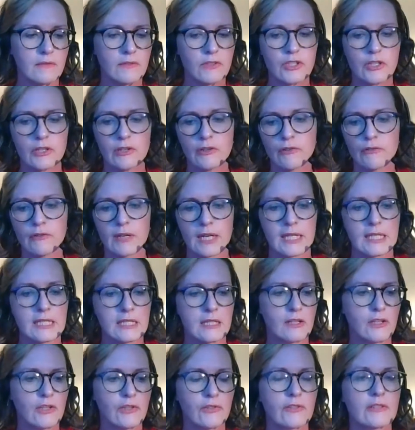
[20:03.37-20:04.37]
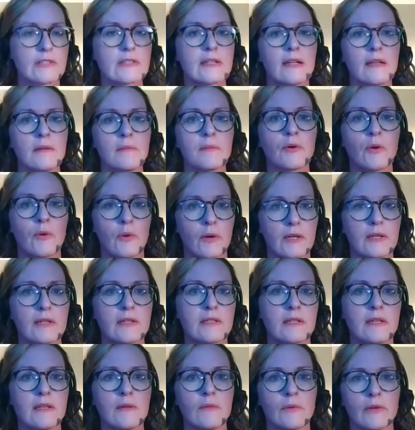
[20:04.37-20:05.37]
degrading your sleep
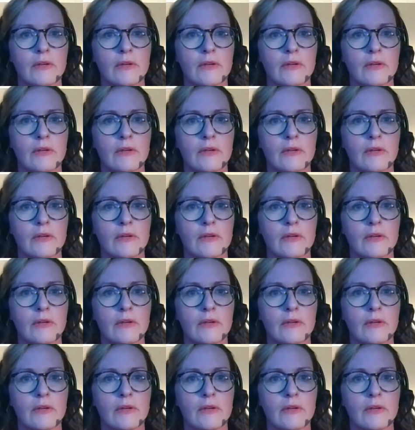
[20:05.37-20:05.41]
quality.